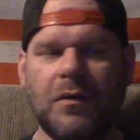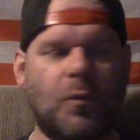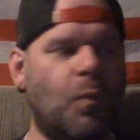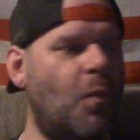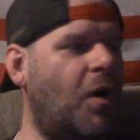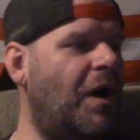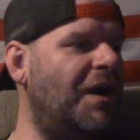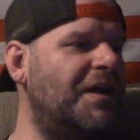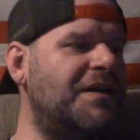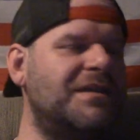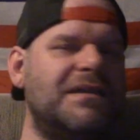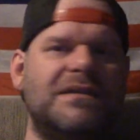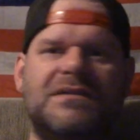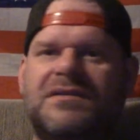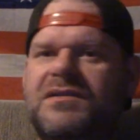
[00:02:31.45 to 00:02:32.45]

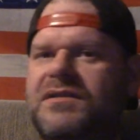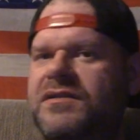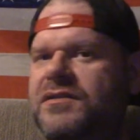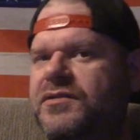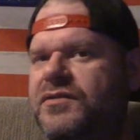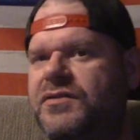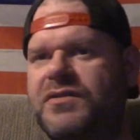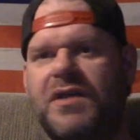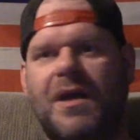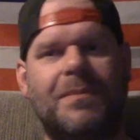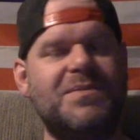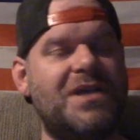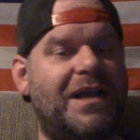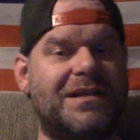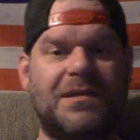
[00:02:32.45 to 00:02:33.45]
one
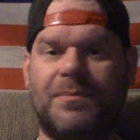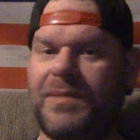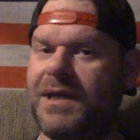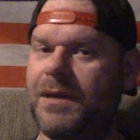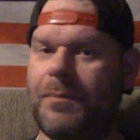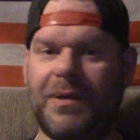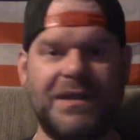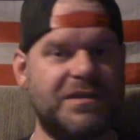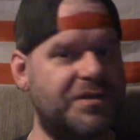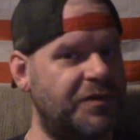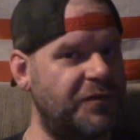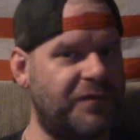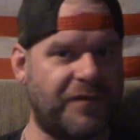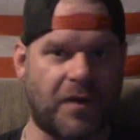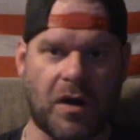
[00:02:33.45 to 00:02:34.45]
subject to be a bit
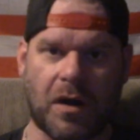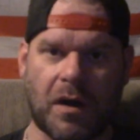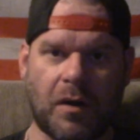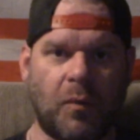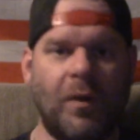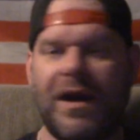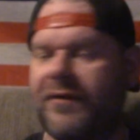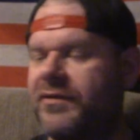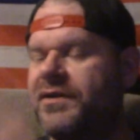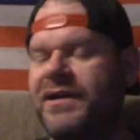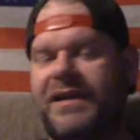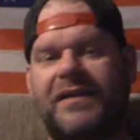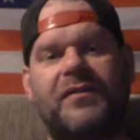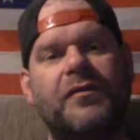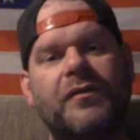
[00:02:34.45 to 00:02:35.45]
too far, whatever it
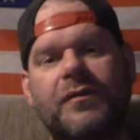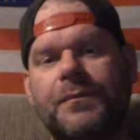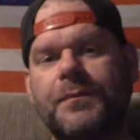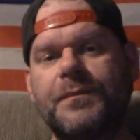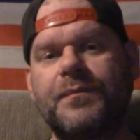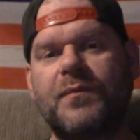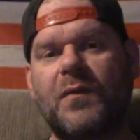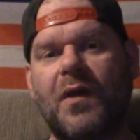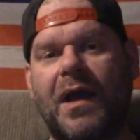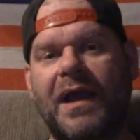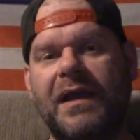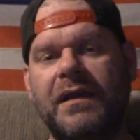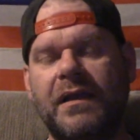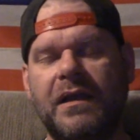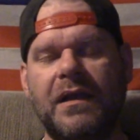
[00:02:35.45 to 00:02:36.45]
is,
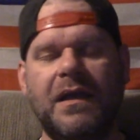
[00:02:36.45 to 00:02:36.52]
right?